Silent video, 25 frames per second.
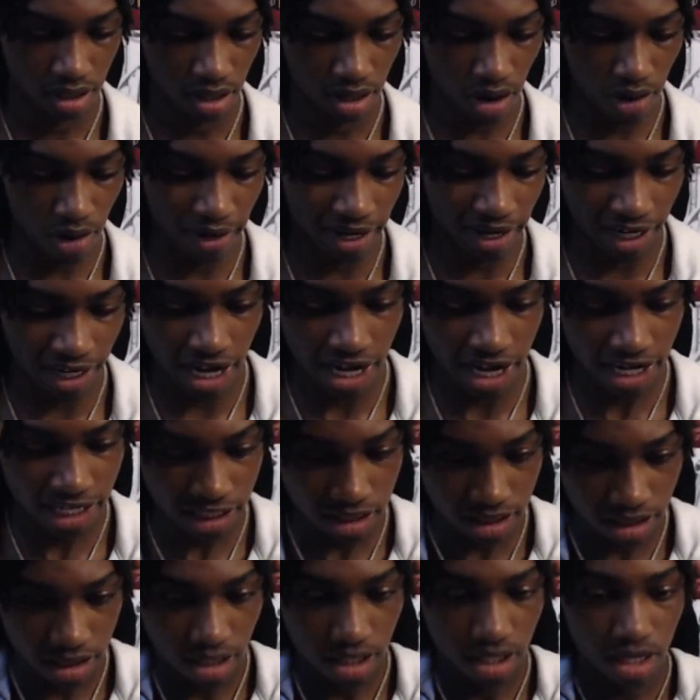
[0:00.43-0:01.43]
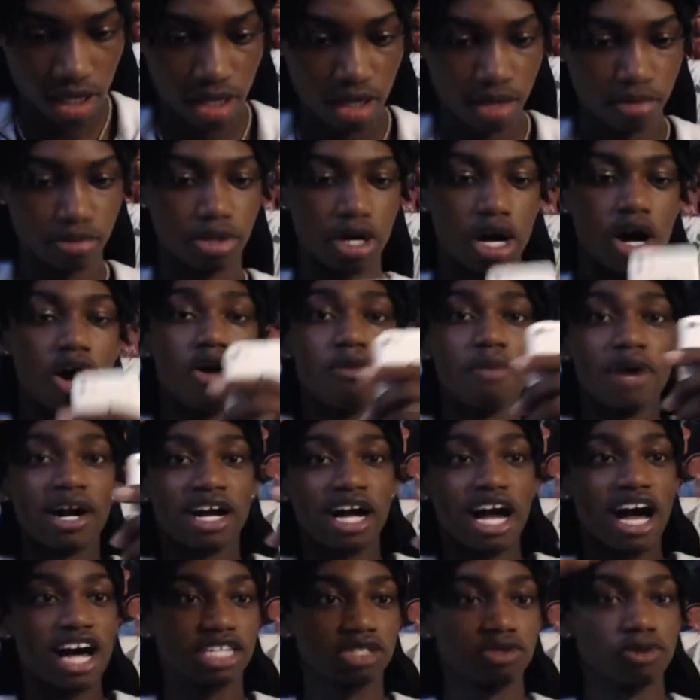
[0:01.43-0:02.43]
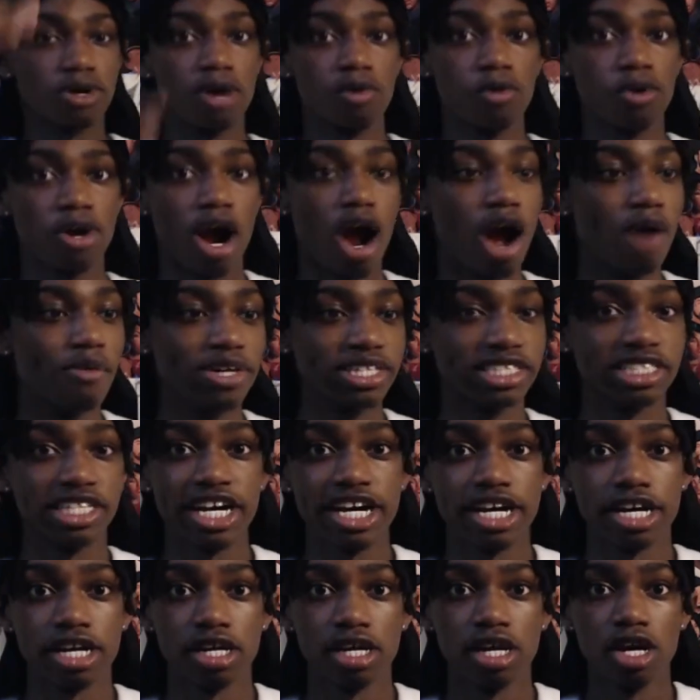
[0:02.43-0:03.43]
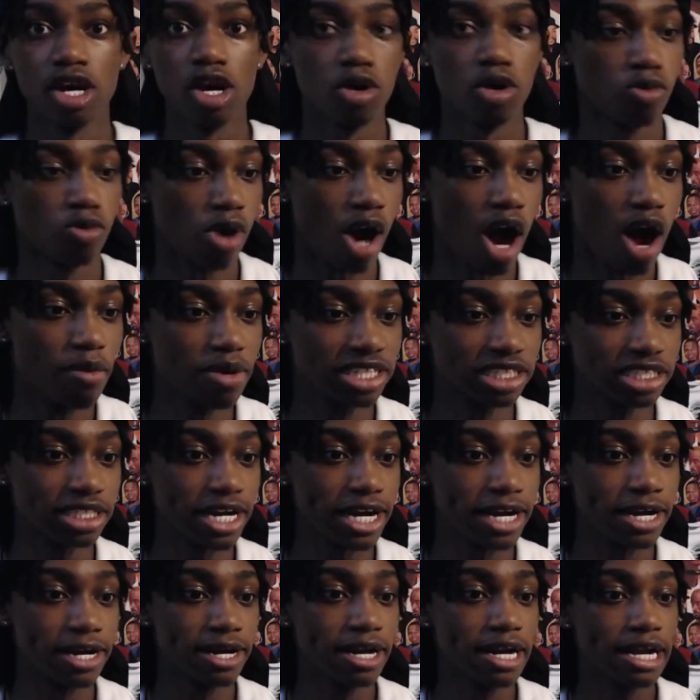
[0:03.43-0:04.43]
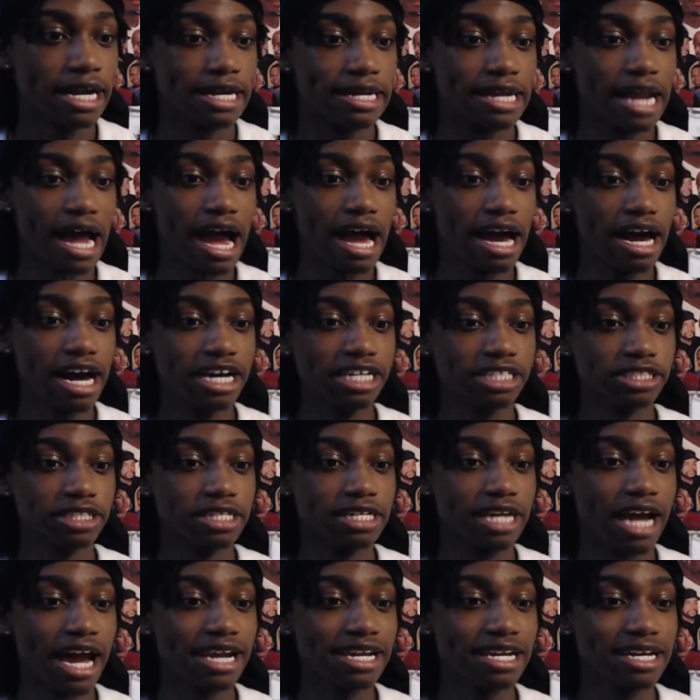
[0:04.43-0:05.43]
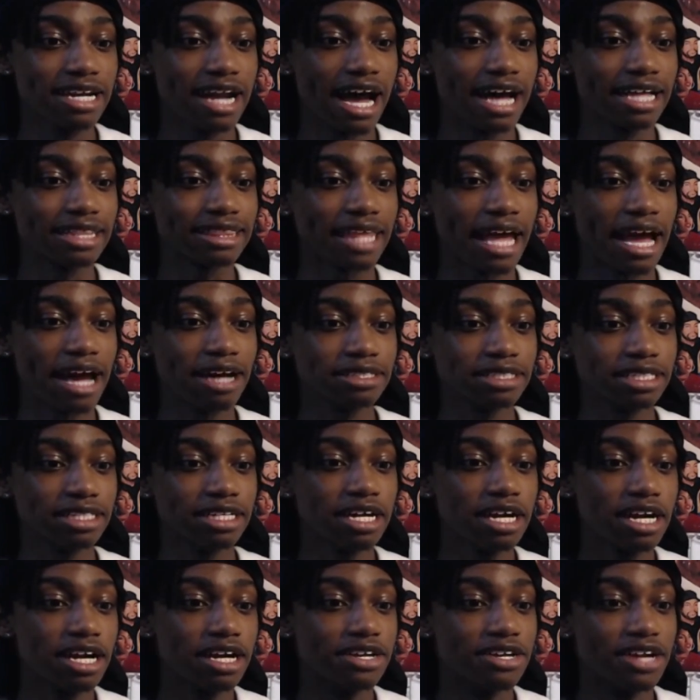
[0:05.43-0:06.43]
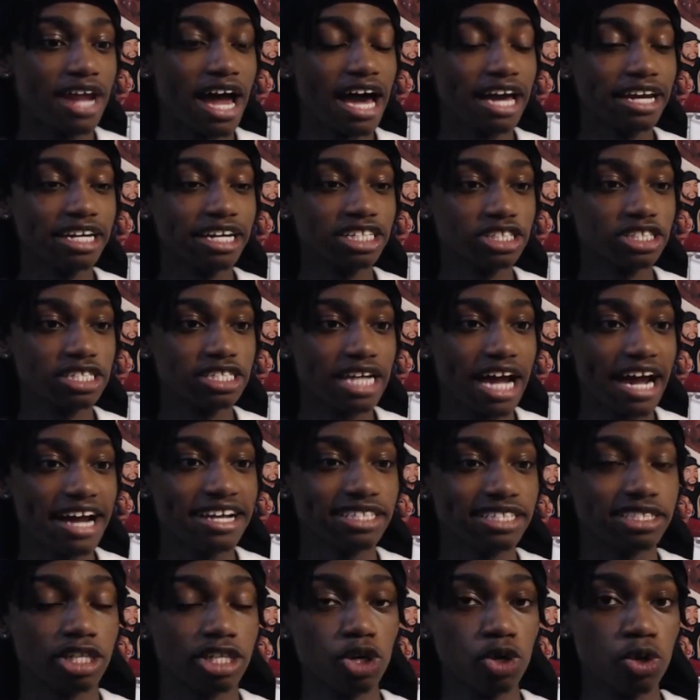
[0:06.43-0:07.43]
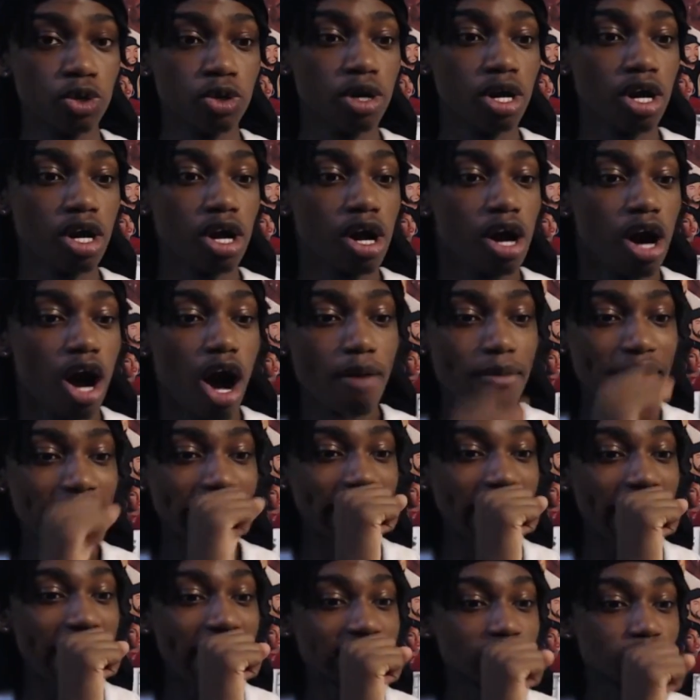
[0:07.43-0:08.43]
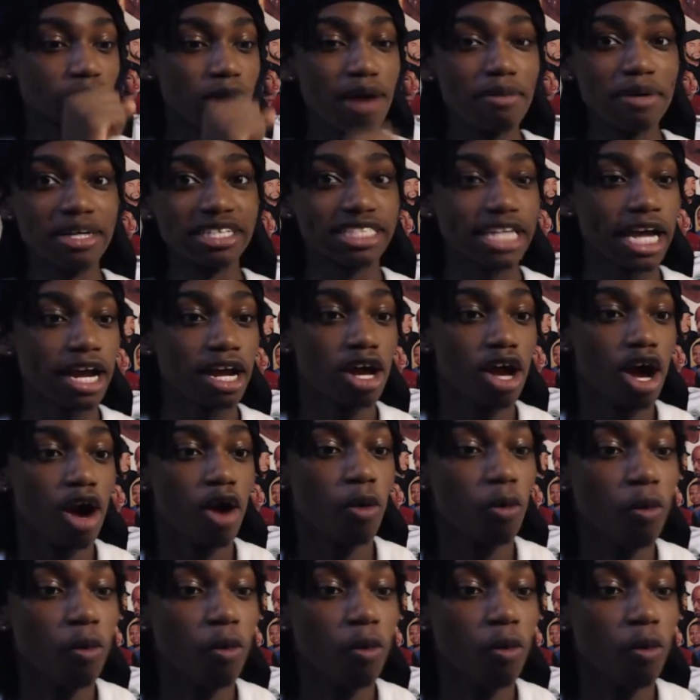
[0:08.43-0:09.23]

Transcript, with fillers: Oh my gosh, bro. Oh my gosh, we're we're almost there. We're almost there. Nine hundred ninety nine thousand nine hundred ninety two. Oh my gosh, we're almost there.